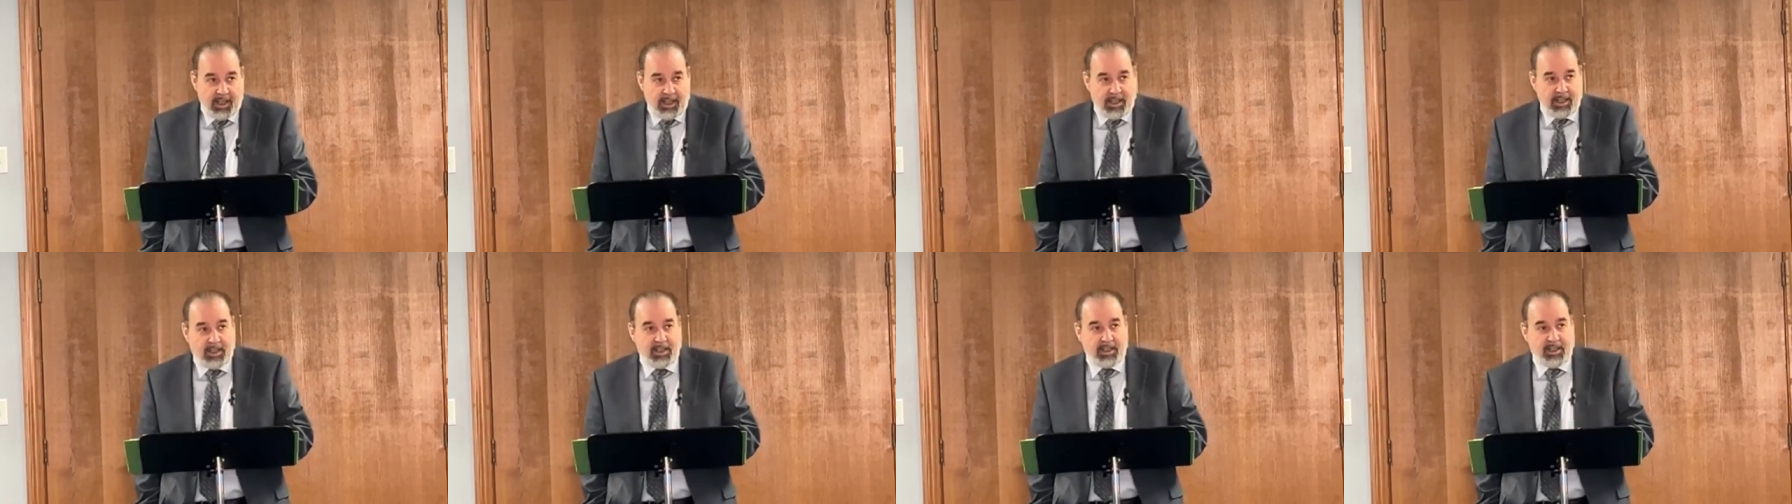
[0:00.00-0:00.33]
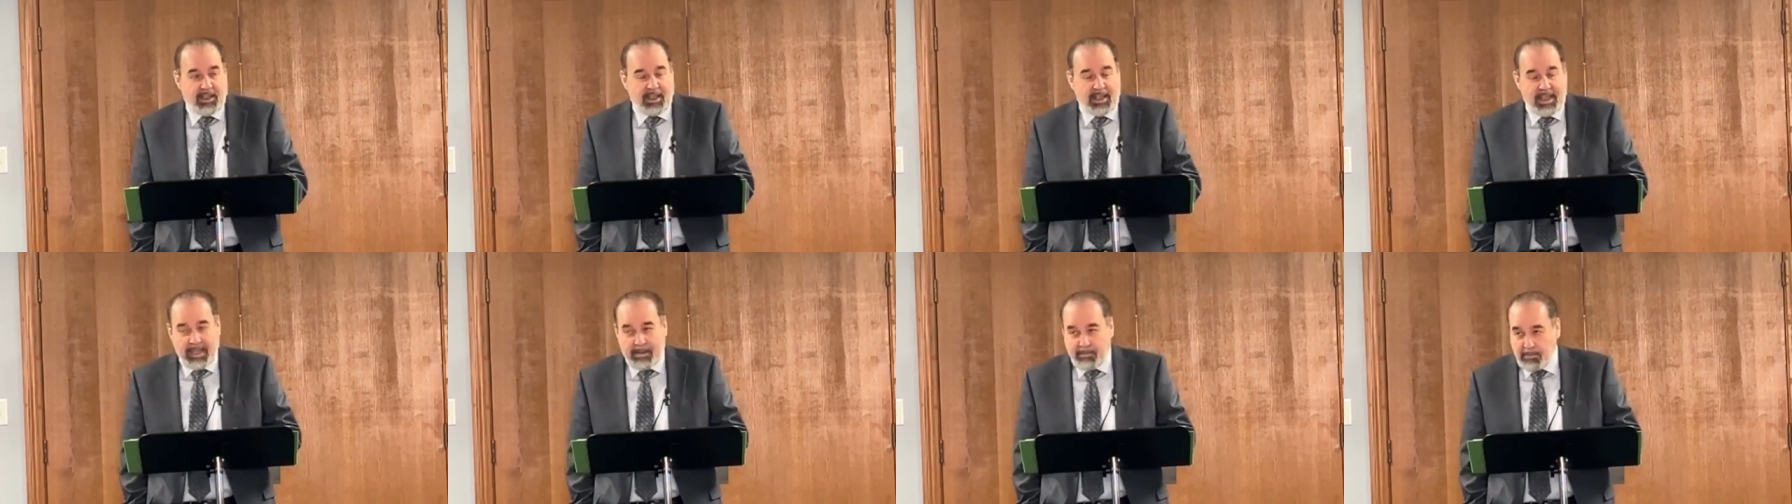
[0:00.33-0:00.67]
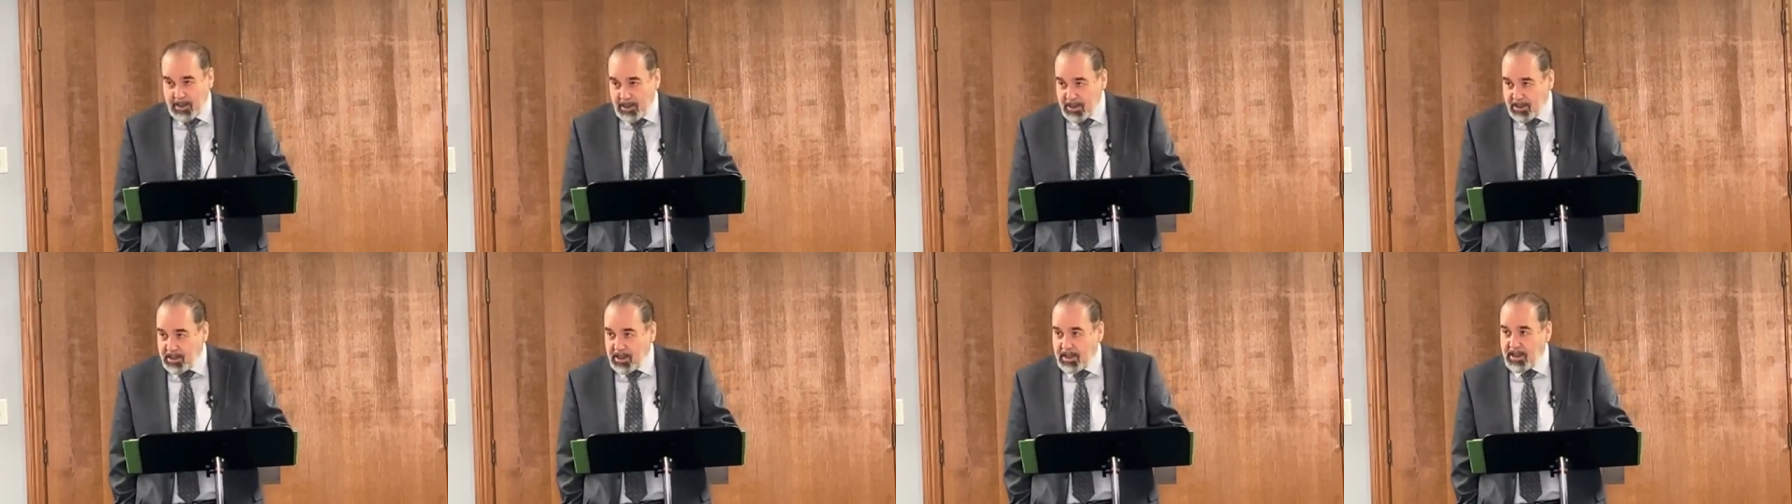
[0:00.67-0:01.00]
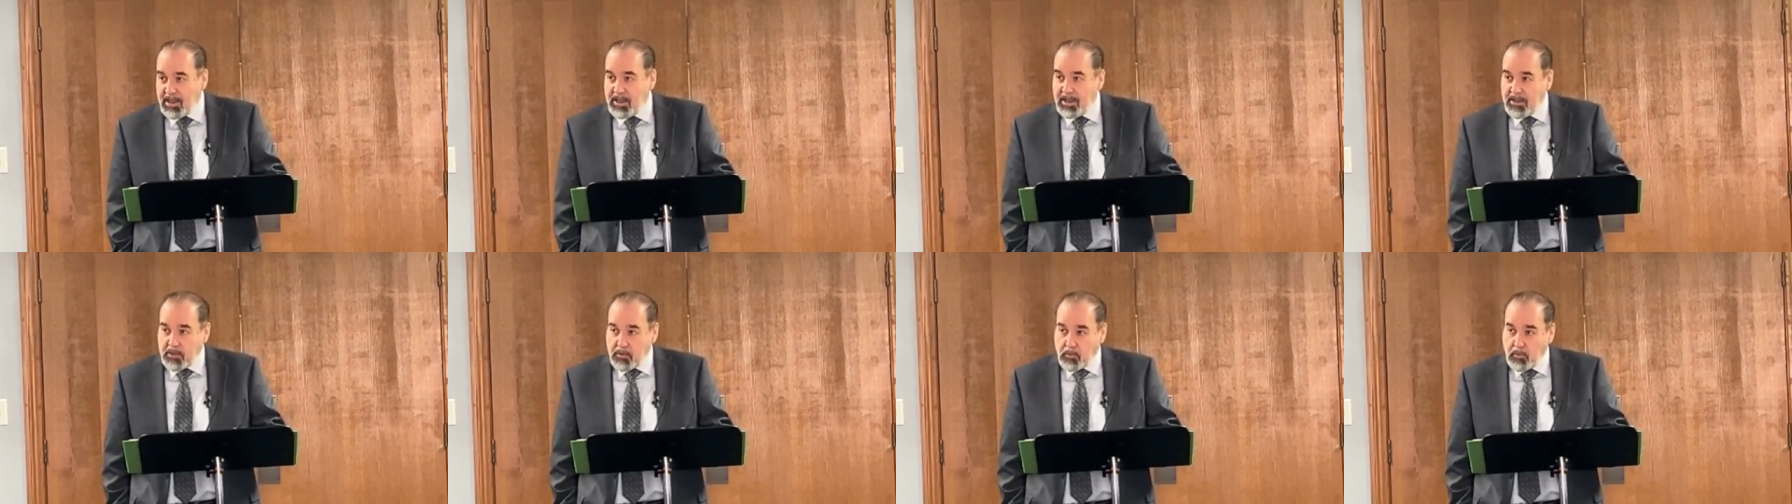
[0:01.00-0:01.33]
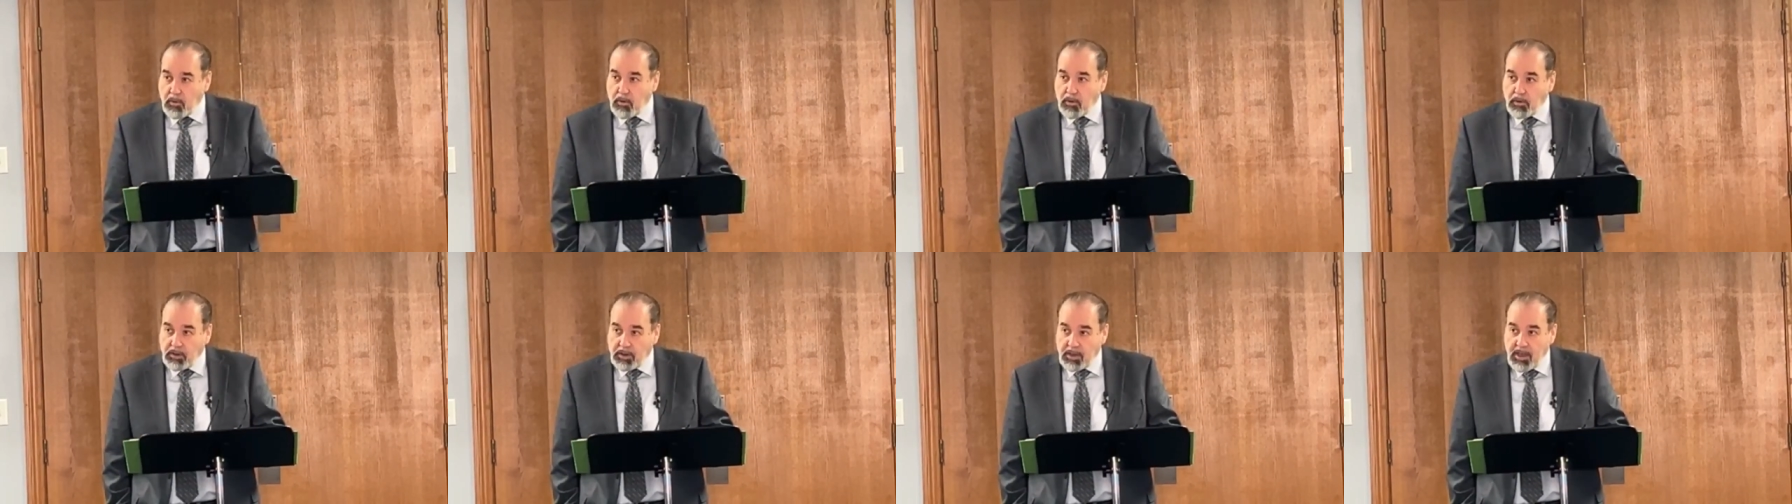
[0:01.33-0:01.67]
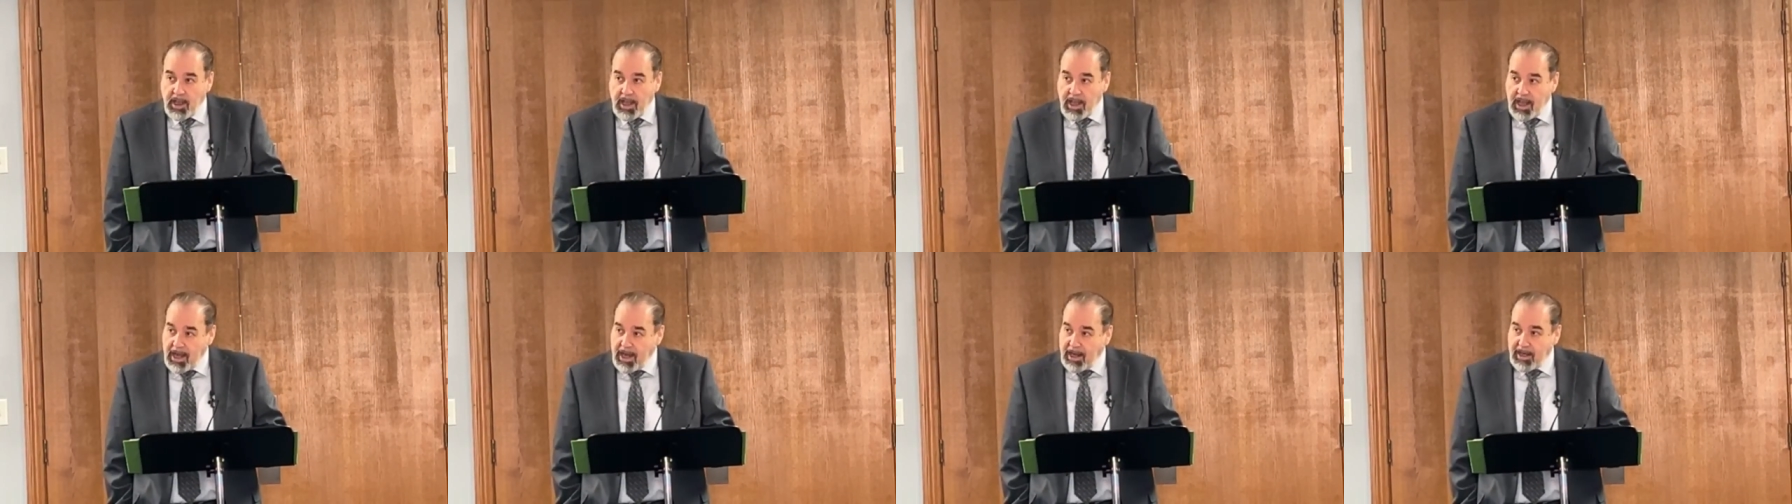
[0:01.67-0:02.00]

his demons in this world,